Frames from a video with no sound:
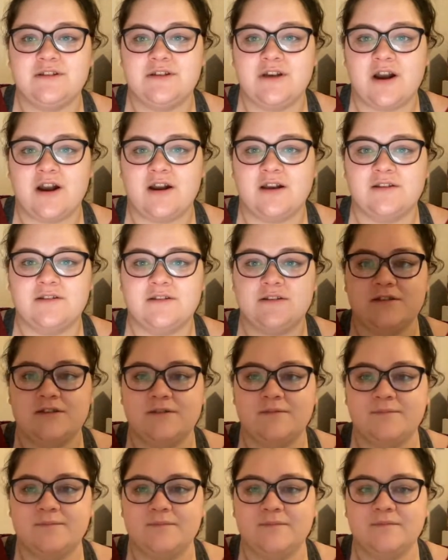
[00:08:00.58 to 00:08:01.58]

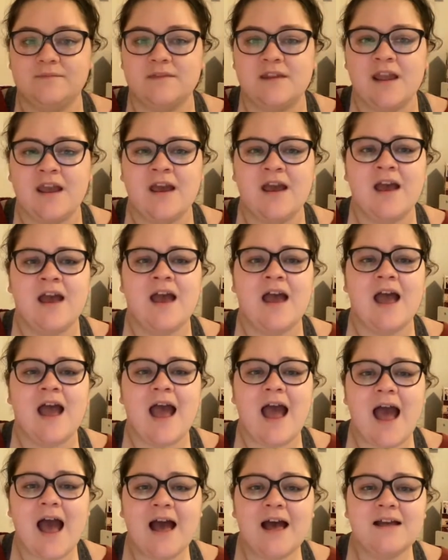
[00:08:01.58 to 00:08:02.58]
starts.
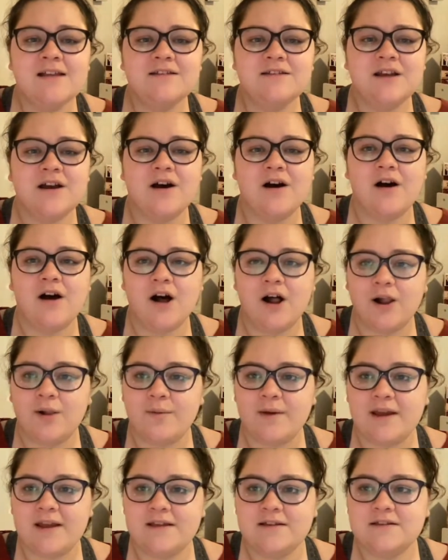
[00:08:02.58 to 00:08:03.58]
As
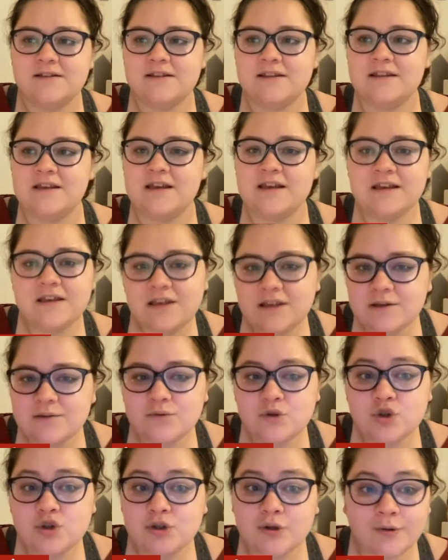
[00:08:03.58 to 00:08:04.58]
always, thank
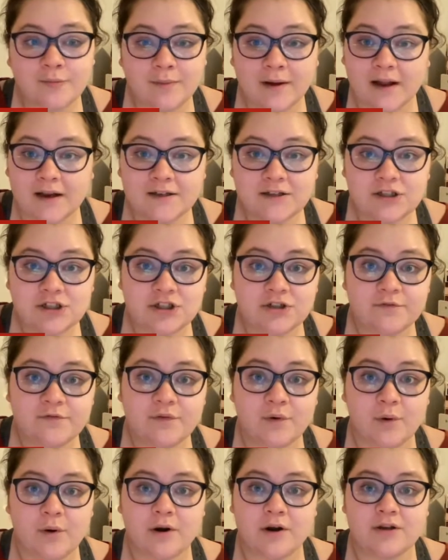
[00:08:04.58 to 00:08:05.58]
you so much
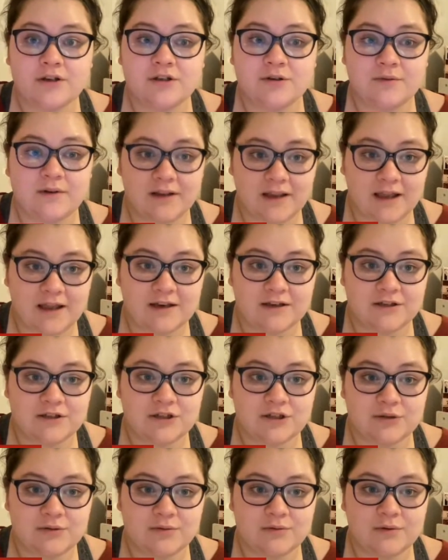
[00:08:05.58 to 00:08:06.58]
for tuning
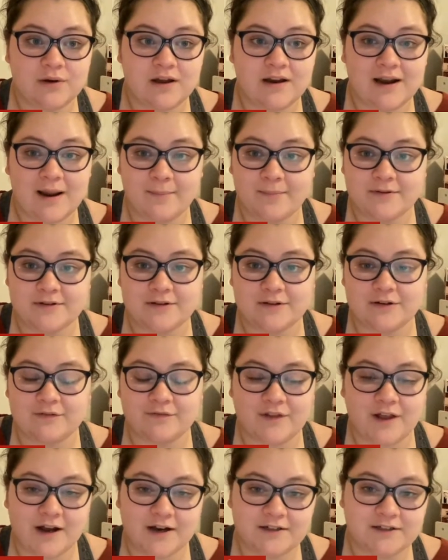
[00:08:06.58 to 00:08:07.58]
in to an episode
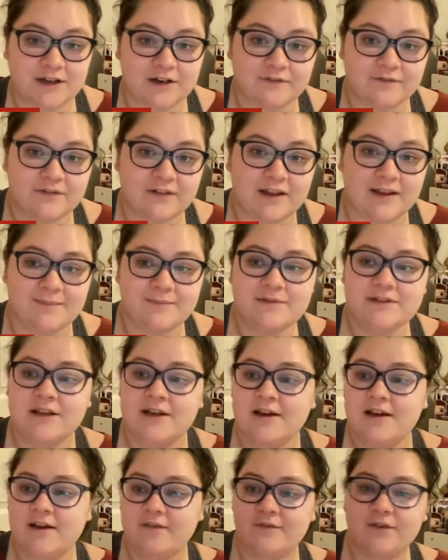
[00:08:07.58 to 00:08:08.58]
of Locked On Flames.
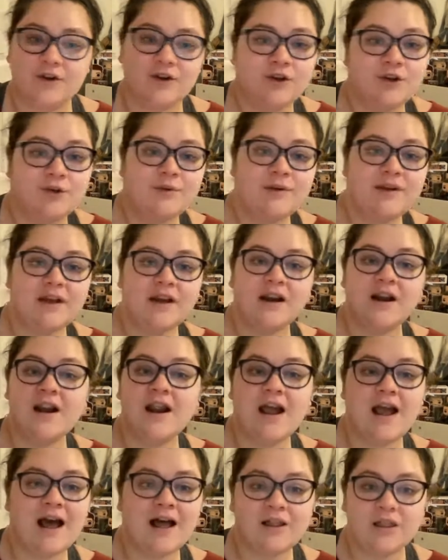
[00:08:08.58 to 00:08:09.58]
If you're new
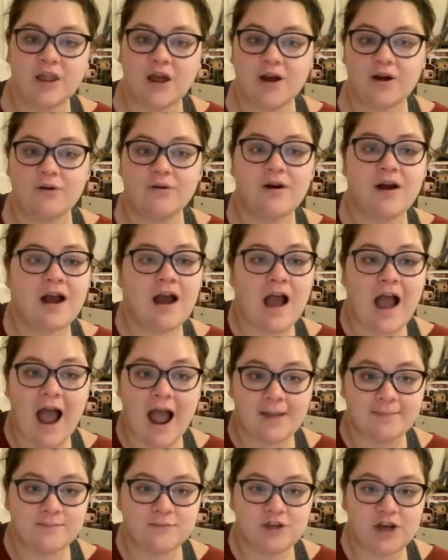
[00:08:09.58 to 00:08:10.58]
here, hello,
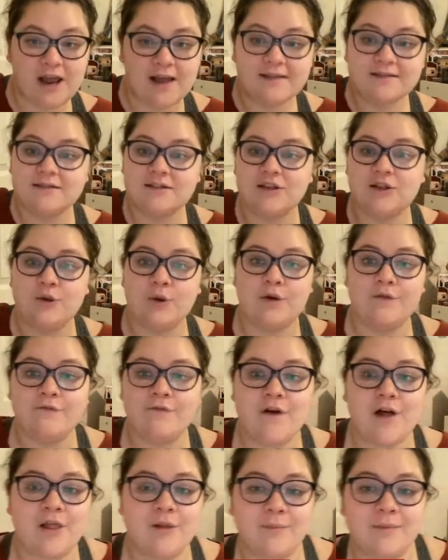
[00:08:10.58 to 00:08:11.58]
I'm Jess. You can
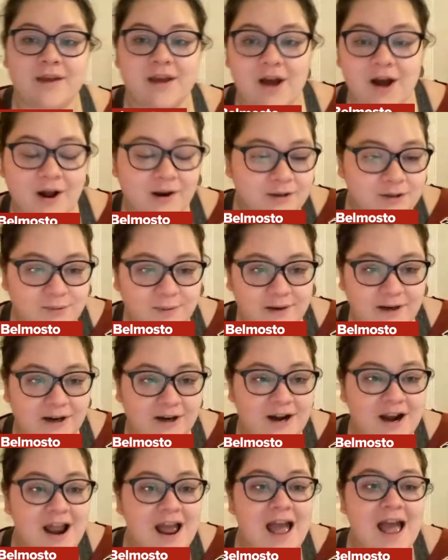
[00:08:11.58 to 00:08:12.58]
follow me on
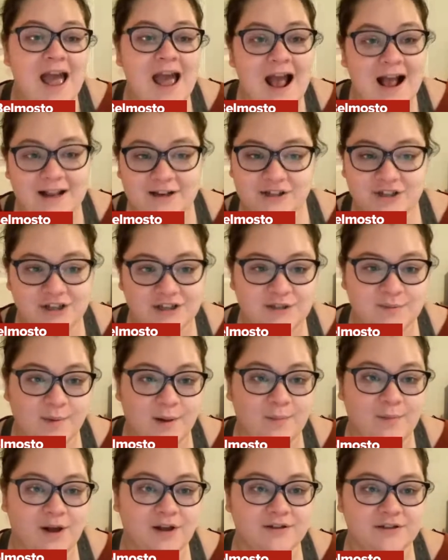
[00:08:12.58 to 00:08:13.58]
Twitter at Jess
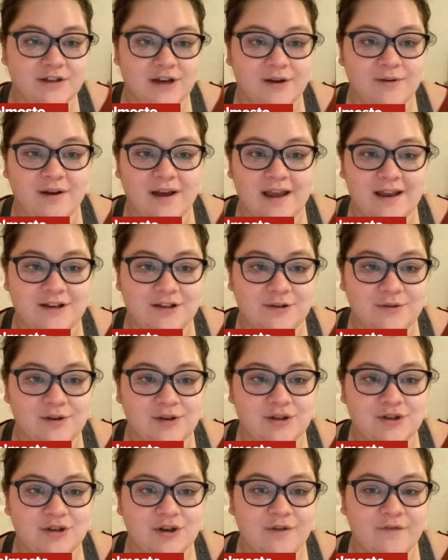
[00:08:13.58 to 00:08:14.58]
Belmosto, and you
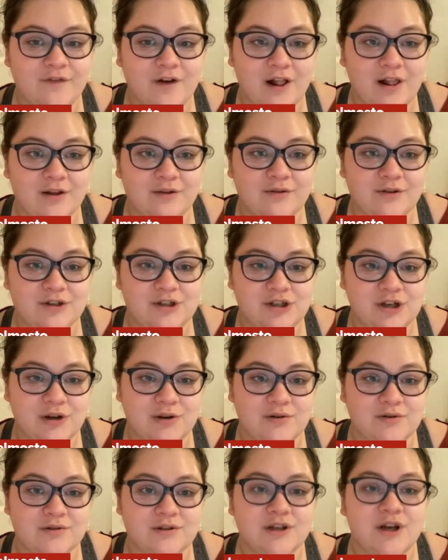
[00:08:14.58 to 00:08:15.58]
can follow the
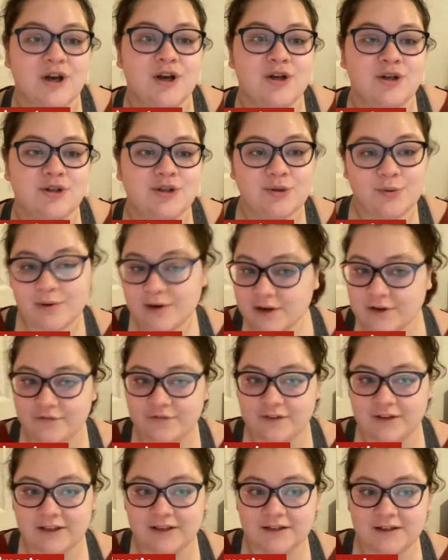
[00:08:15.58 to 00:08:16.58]
show's Twitter
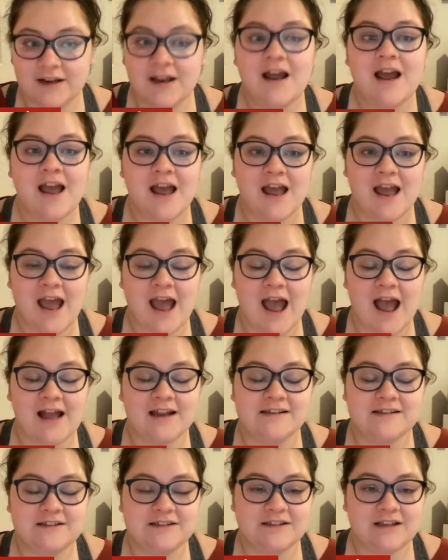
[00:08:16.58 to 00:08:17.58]
feed
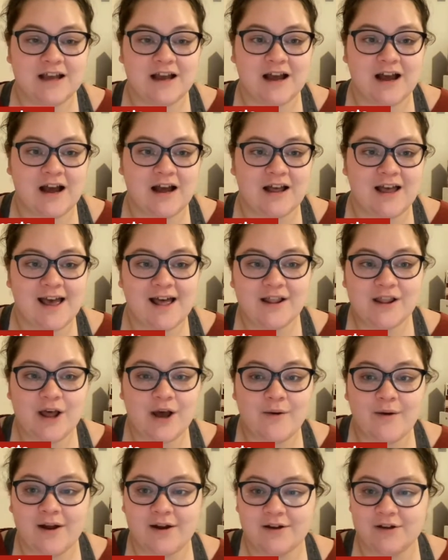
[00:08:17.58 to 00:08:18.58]
at uh,
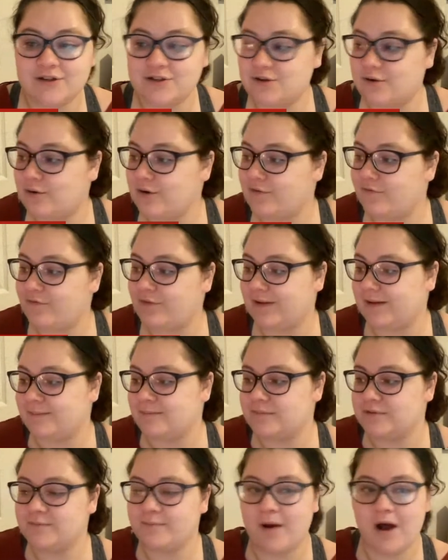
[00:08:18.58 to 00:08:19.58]
lo underscore
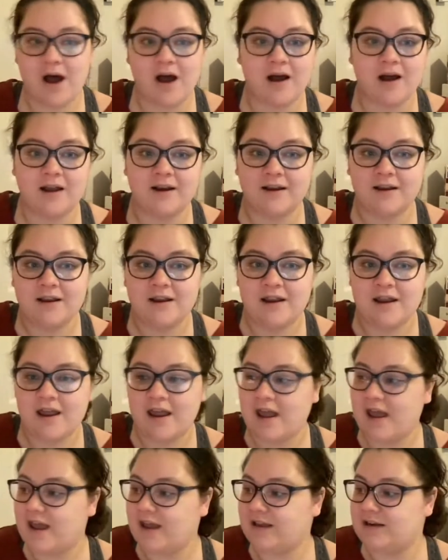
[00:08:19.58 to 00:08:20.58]
flames pod.
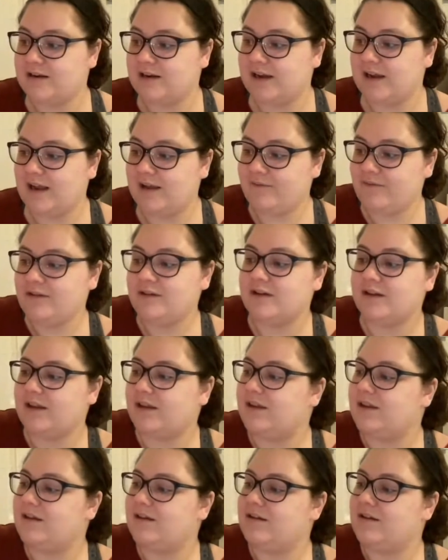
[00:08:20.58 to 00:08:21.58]
And I have a,
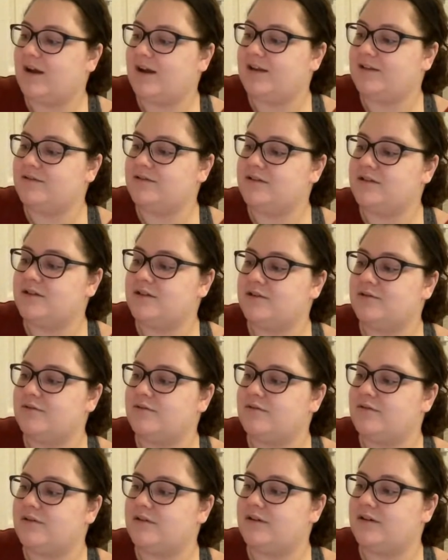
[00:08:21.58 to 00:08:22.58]
I used to
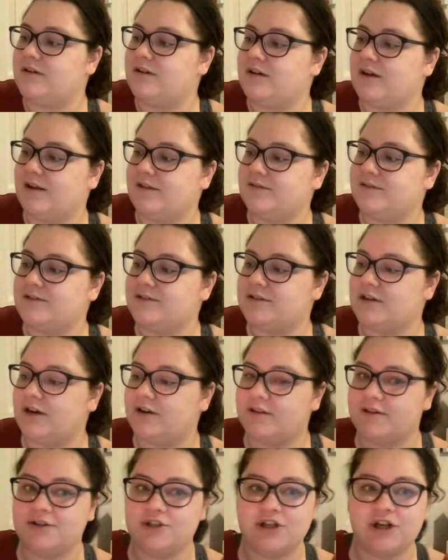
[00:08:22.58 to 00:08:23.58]
do, I used to
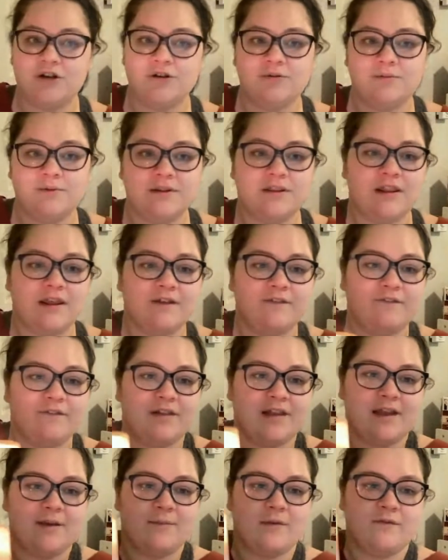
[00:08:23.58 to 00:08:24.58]
start the show with like
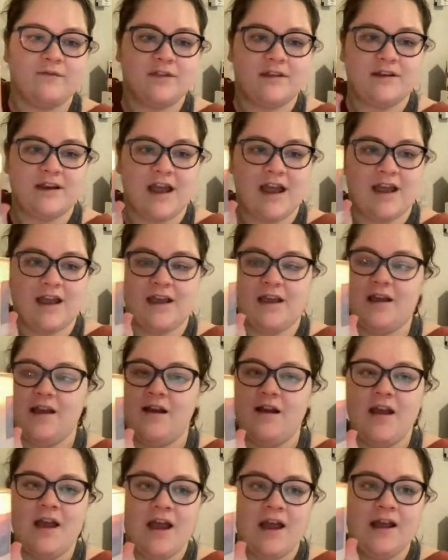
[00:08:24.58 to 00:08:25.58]
flame of the
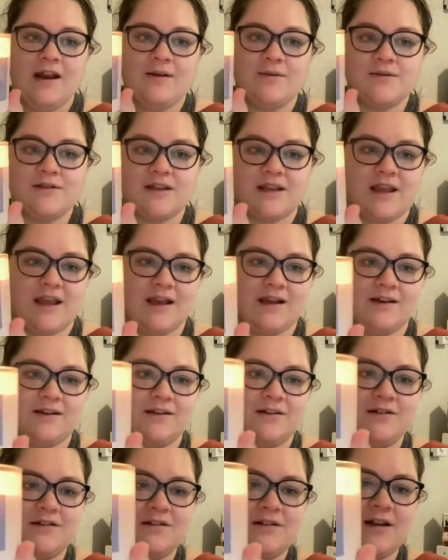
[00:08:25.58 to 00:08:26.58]
day, and it was a
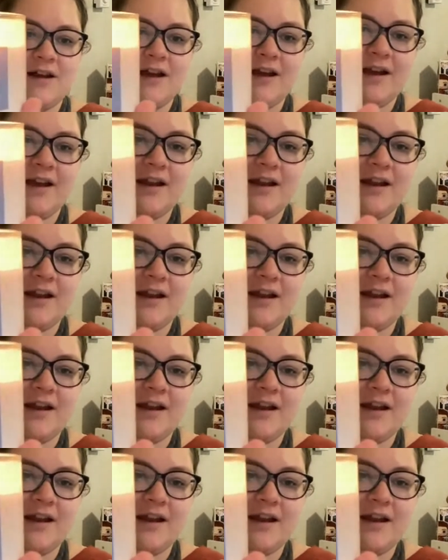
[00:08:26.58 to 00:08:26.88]
candle.